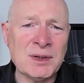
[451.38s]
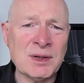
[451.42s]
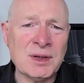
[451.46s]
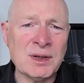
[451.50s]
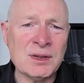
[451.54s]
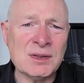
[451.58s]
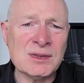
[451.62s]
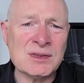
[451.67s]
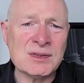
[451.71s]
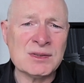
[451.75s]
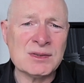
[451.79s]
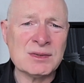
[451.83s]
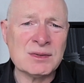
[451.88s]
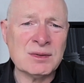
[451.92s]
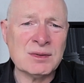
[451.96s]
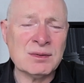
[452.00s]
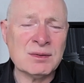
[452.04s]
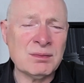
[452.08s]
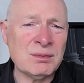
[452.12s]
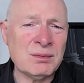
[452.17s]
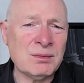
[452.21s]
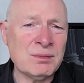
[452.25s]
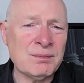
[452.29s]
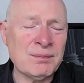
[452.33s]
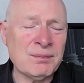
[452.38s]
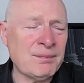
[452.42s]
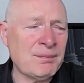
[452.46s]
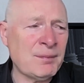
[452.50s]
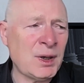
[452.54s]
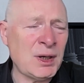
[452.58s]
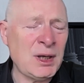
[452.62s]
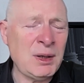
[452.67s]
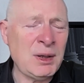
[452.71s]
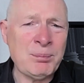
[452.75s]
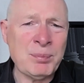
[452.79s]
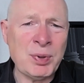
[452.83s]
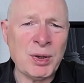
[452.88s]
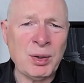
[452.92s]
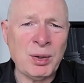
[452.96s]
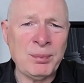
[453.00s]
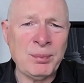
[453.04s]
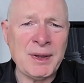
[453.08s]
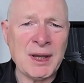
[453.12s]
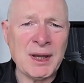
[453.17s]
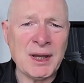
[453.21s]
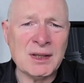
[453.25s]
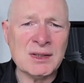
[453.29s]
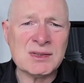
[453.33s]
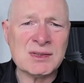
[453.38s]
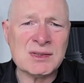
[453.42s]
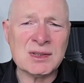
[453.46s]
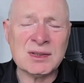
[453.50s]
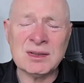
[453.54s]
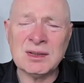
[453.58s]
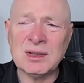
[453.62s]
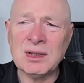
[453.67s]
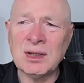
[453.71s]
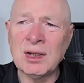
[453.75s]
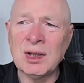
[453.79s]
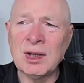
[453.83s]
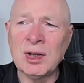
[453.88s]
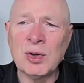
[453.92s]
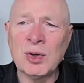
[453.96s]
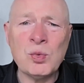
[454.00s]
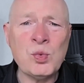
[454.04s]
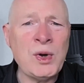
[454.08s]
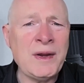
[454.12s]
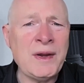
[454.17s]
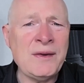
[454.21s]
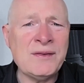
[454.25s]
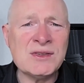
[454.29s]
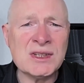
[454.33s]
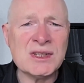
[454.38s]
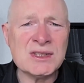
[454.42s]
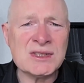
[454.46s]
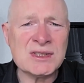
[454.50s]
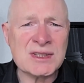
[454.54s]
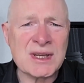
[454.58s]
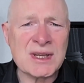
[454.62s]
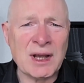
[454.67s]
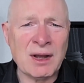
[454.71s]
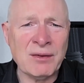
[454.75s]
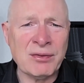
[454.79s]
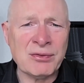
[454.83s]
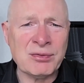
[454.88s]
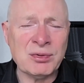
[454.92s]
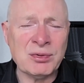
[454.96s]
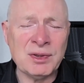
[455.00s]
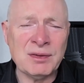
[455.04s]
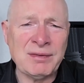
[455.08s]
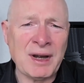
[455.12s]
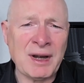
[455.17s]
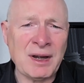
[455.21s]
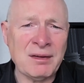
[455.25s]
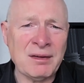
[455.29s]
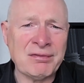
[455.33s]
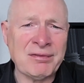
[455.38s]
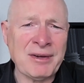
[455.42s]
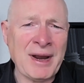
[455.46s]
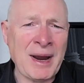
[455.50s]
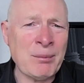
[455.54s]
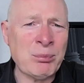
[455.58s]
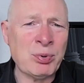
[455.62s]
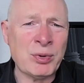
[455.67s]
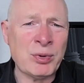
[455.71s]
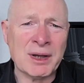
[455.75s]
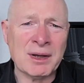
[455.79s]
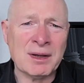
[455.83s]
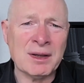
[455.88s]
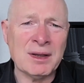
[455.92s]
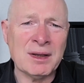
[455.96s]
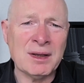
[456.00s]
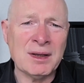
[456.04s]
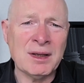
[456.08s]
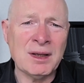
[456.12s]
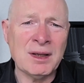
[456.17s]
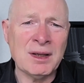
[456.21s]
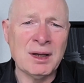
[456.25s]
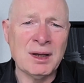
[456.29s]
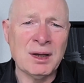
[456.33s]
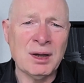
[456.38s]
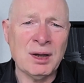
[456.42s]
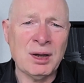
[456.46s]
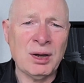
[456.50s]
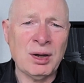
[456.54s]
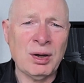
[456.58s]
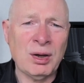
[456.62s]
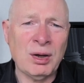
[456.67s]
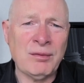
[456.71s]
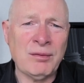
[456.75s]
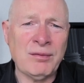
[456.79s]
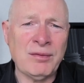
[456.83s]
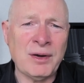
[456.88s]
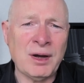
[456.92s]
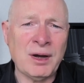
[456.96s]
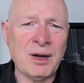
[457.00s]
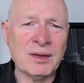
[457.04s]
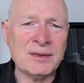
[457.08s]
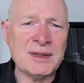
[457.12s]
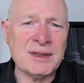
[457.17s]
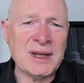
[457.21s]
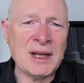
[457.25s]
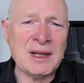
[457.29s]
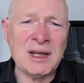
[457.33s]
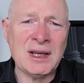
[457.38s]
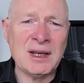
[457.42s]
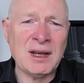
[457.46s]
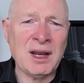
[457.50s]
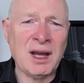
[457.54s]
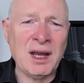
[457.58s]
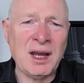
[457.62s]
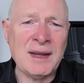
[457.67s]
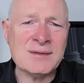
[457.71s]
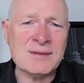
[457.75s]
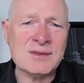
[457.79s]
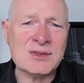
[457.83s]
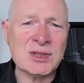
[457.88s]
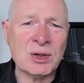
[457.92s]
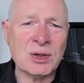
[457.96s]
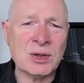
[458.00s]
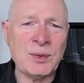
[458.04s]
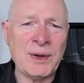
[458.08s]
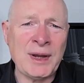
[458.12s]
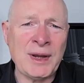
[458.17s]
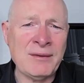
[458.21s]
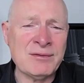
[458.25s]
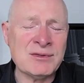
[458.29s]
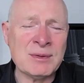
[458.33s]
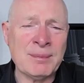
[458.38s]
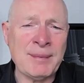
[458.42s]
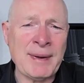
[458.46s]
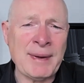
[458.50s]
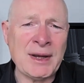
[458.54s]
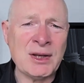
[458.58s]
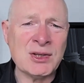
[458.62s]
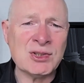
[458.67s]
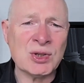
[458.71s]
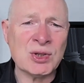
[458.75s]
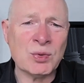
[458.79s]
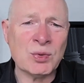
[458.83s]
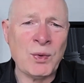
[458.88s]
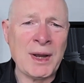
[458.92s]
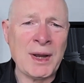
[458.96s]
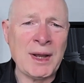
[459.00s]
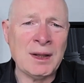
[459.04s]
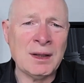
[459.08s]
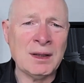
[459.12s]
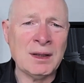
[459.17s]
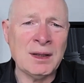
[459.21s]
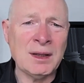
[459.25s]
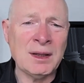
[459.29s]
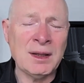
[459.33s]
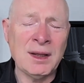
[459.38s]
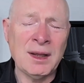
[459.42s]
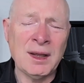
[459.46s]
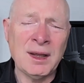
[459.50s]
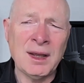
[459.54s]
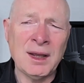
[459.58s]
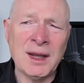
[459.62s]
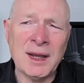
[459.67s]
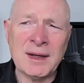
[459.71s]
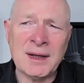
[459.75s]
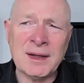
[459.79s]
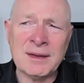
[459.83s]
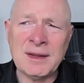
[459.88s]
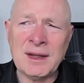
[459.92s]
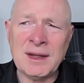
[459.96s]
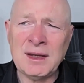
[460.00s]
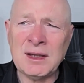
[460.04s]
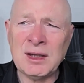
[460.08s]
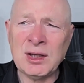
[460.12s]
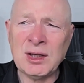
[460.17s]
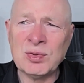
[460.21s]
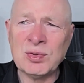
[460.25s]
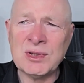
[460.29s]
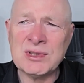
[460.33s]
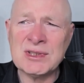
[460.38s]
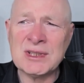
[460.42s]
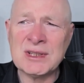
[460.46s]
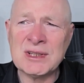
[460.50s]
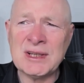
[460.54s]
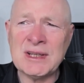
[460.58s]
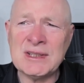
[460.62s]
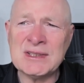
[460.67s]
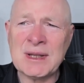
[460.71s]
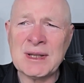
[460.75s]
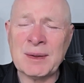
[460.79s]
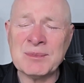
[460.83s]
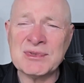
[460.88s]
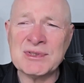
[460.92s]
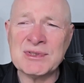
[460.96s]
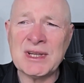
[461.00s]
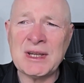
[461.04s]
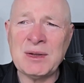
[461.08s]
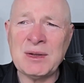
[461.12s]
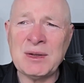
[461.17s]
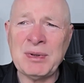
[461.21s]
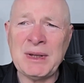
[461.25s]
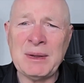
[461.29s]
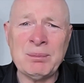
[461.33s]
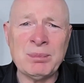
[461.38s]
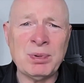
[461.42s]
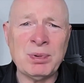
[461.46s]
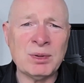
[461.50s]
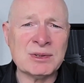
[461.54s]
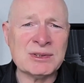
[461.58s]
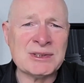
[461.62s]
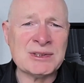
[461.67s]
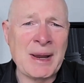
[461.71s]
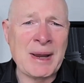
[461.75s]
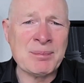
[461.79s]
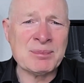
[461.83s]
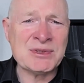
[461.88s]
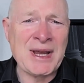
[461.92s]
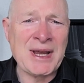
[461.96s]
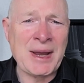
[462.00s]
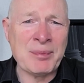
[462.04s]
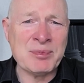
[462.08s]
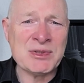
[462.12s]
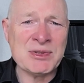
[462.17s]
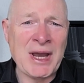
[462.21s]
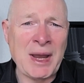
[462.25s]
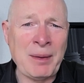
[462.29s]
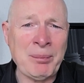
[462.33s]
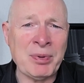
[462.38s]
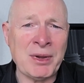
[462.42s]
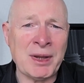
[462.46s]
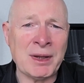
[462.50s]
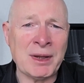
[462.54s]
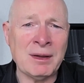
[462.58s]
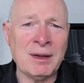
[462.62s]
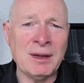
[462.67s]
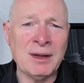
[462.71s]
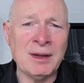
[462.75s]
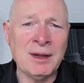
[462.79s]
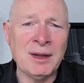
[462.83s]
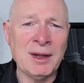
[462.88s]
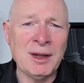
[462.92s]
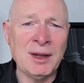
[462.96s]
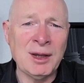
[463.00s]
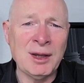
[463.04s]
because money permeates and weaves itself through the very fabric of our daily lives. So we have to manage it well. And I think increasingly, as I'm seeing people tapping,